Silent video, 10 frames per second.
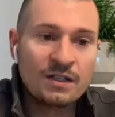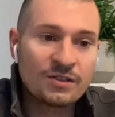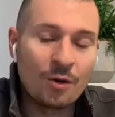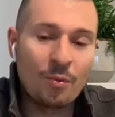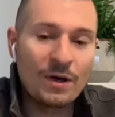
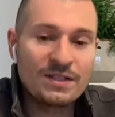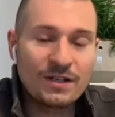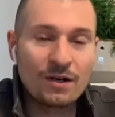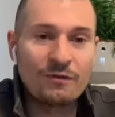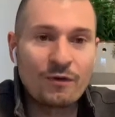So
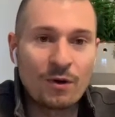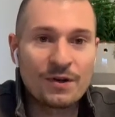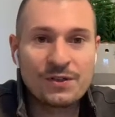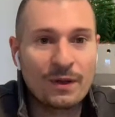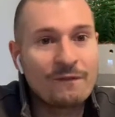
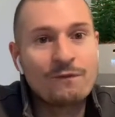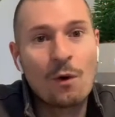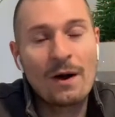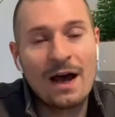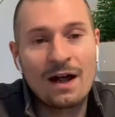0.04 is only
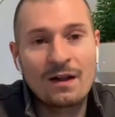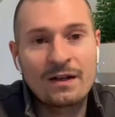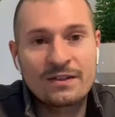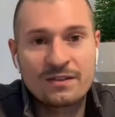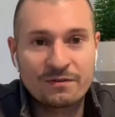
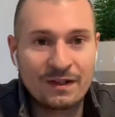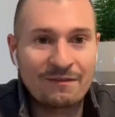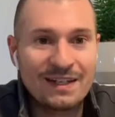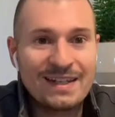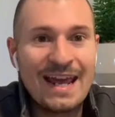$4 for
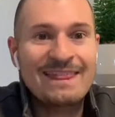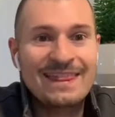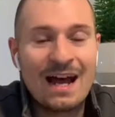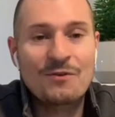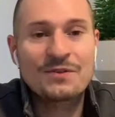every
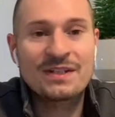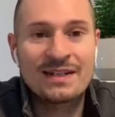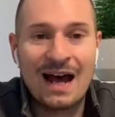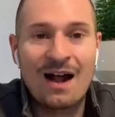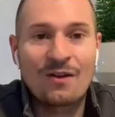
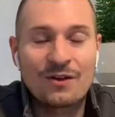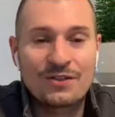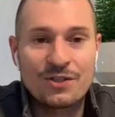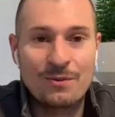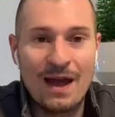
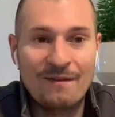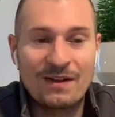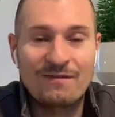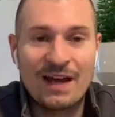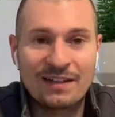$10,000 you have
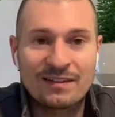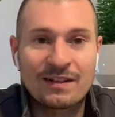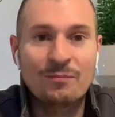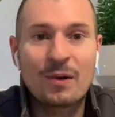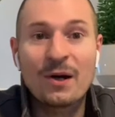
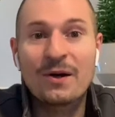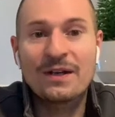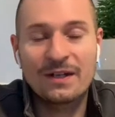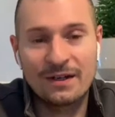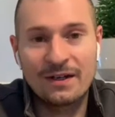invested per
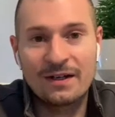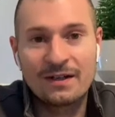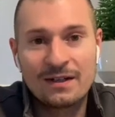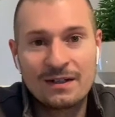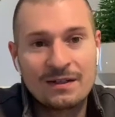year.
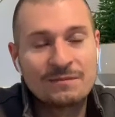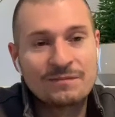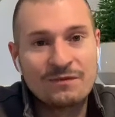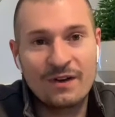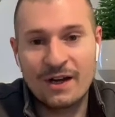
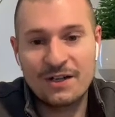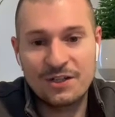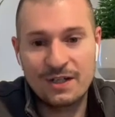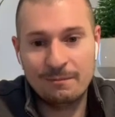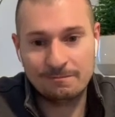Very
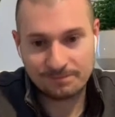cheap.